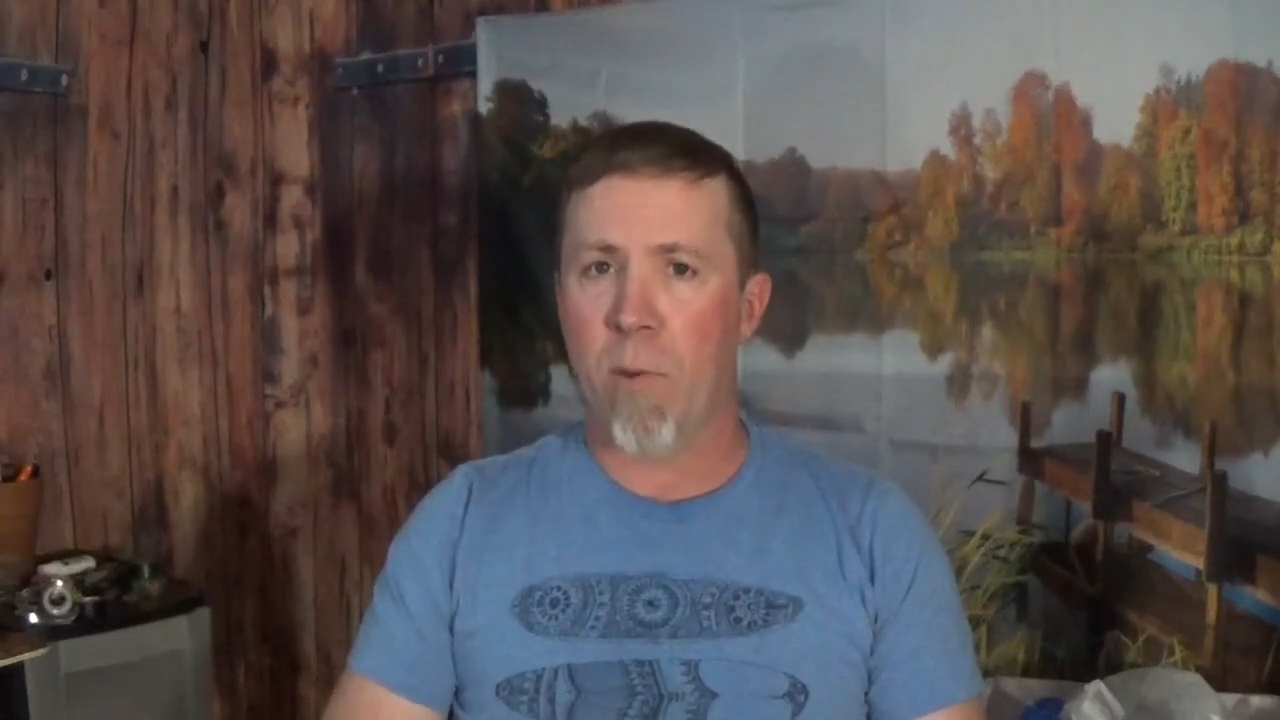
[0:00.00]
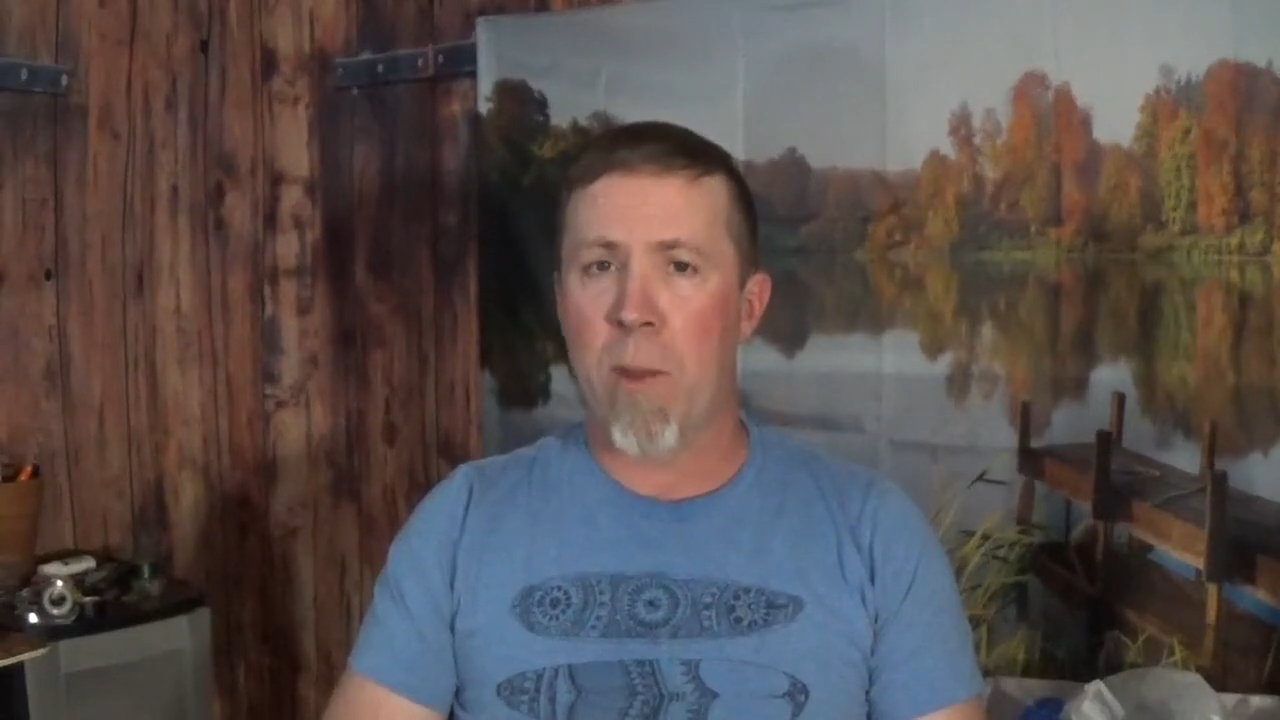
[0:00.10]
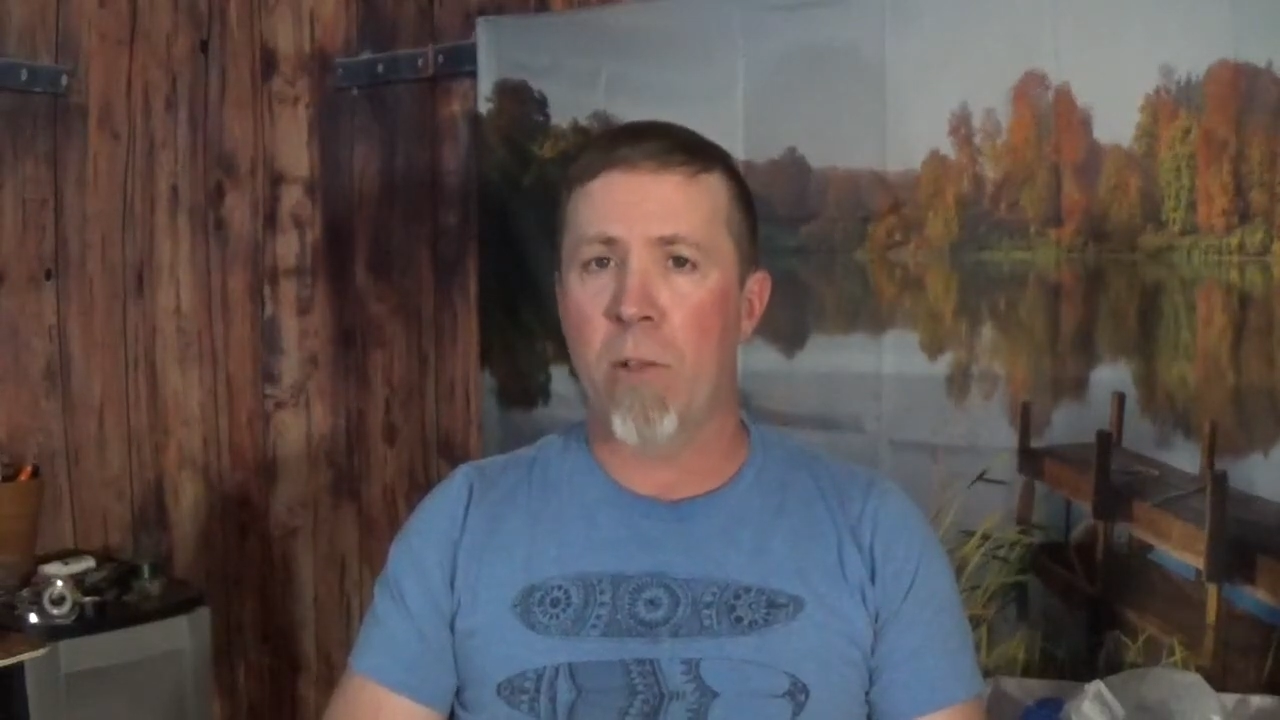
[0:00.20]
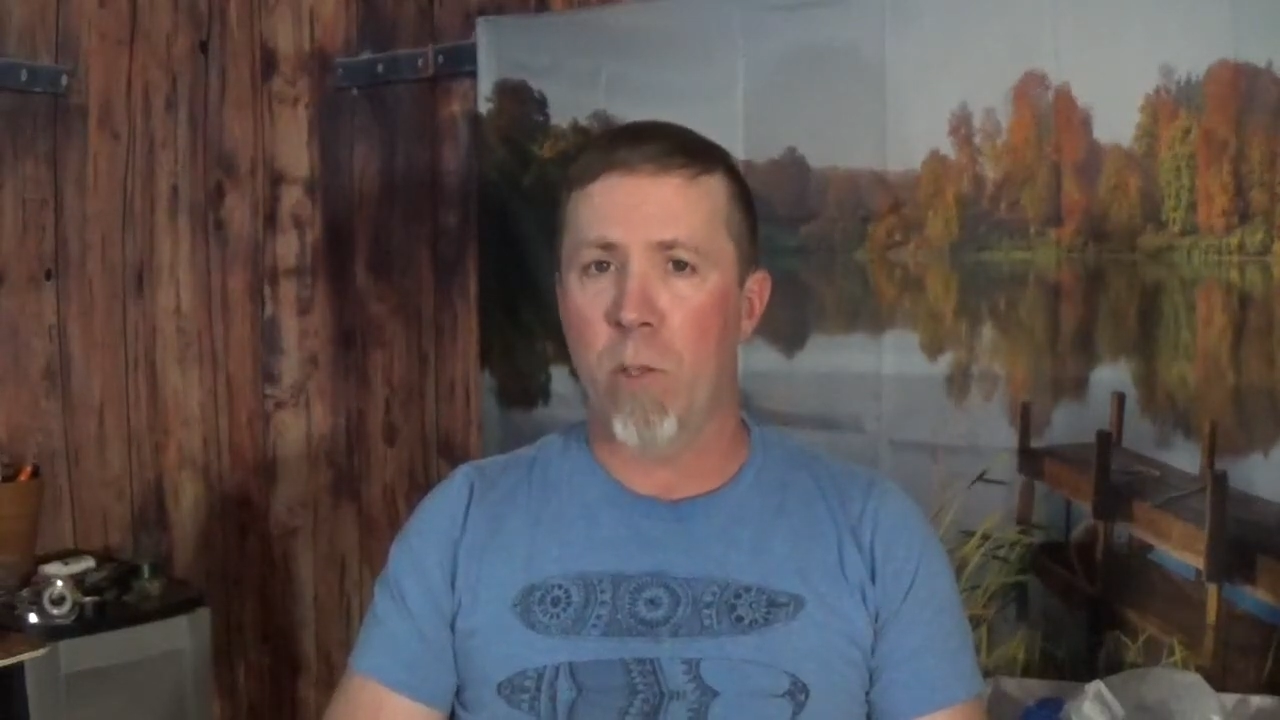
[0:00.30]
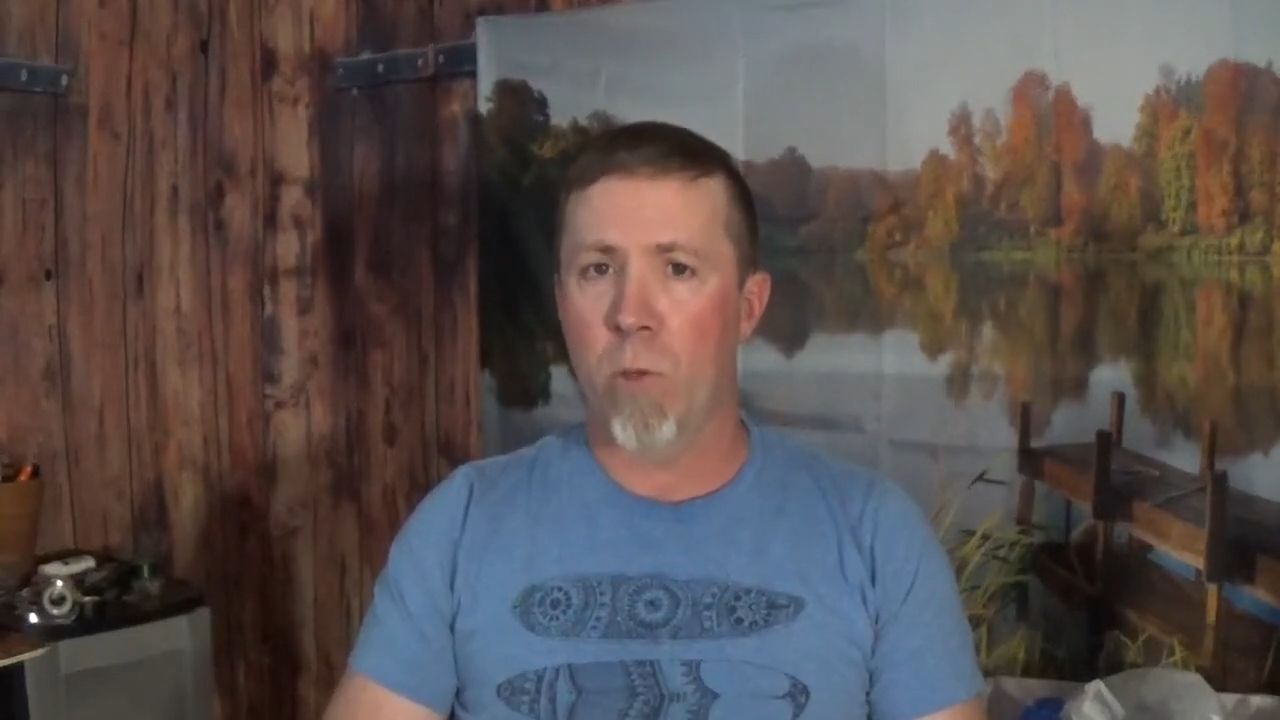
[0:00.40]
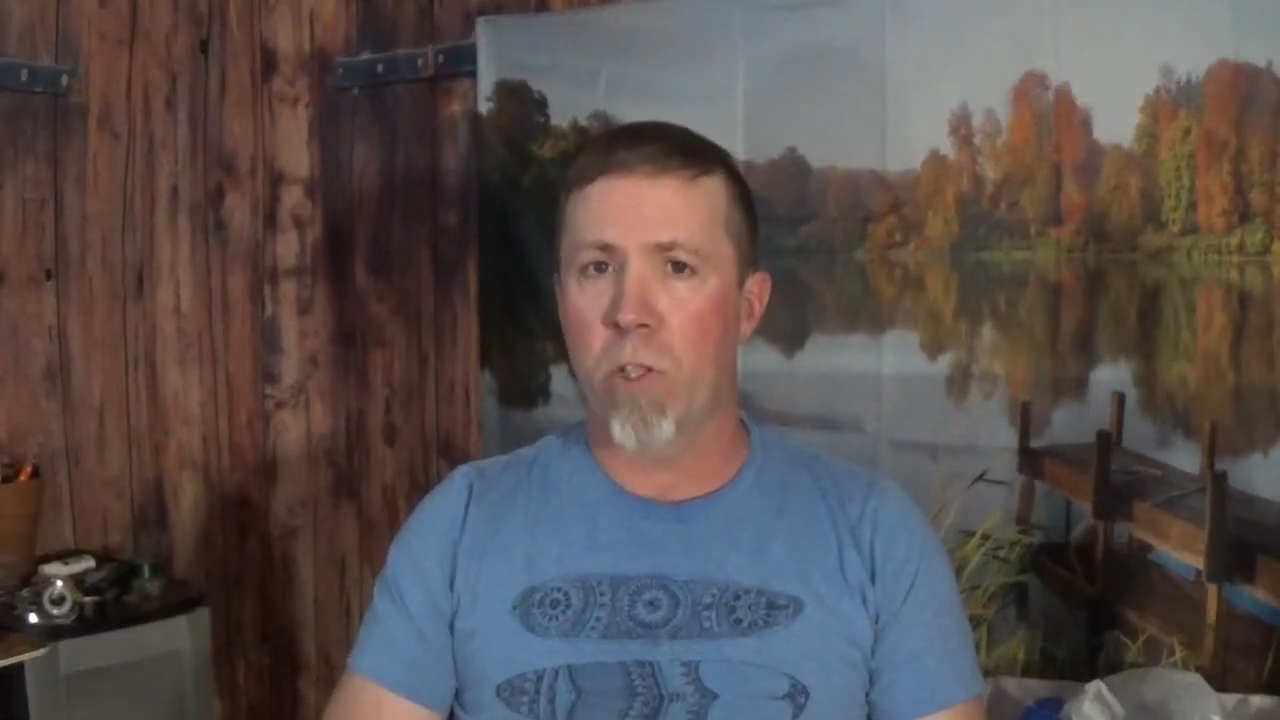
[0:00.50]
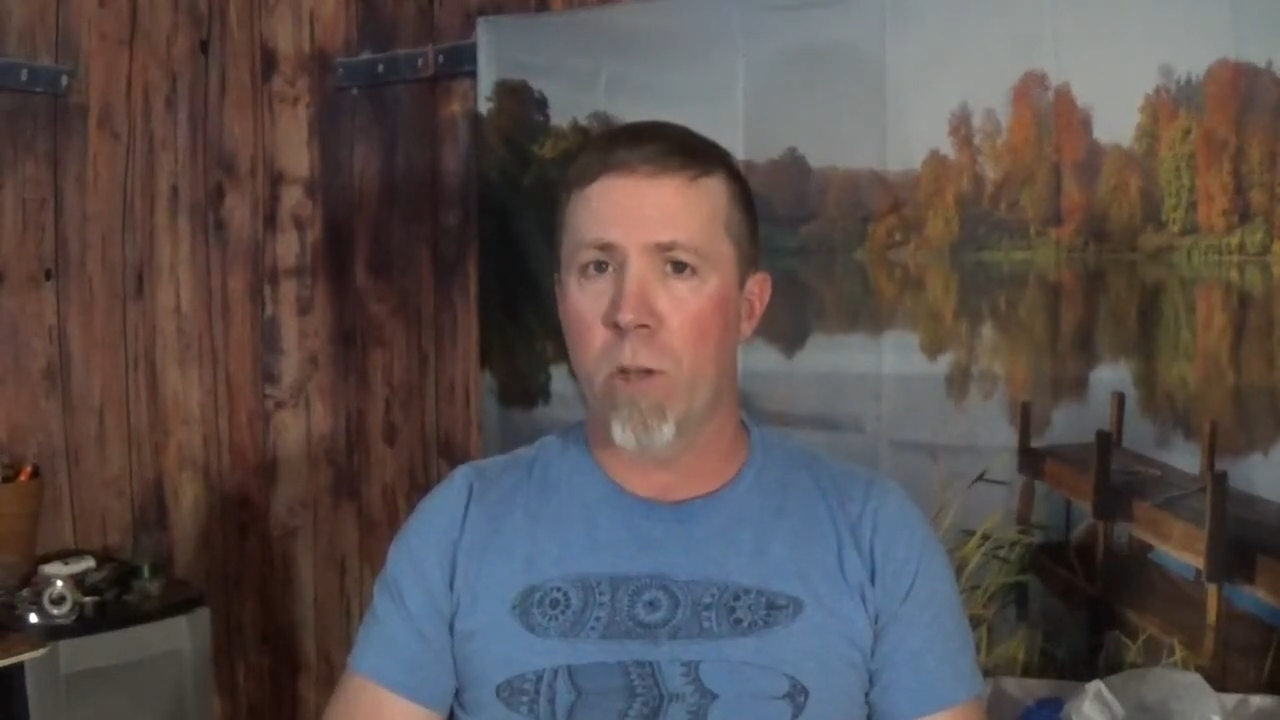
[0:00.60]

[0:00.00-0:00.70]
if I'm out doing